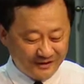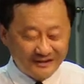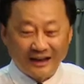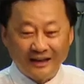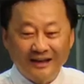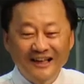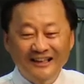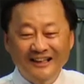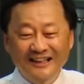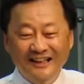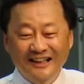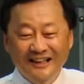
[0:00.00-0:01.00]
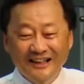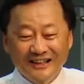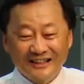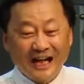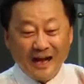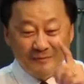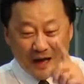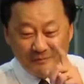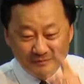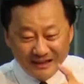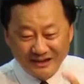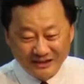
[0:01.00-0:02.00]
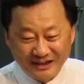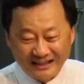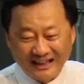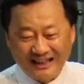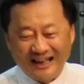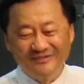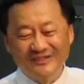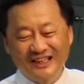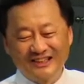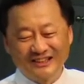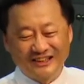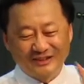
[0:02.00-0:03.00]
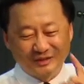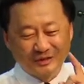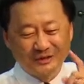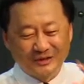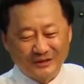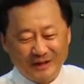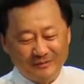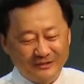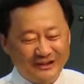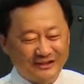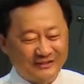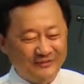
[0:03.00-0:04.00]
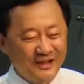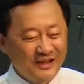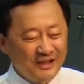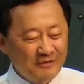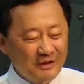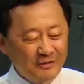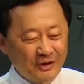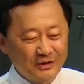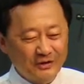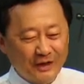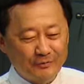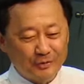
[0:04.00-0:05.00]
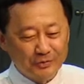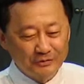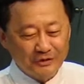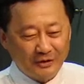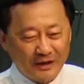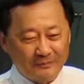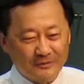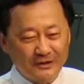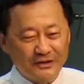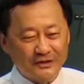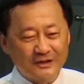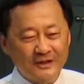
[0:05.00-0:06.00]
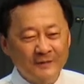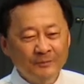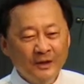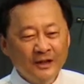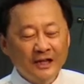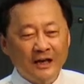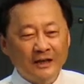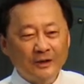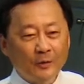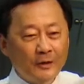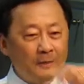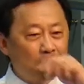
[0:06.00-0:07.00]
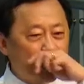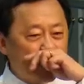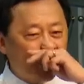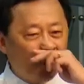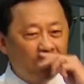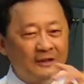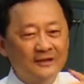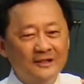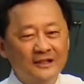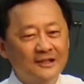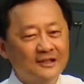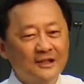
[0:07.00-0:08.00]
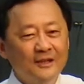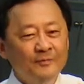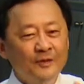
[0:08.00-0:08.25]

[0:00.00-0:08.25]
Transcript: Yeah, I'm mentioning that. I'm mentioning true collaboration. We want to have true collaborations going beyond just,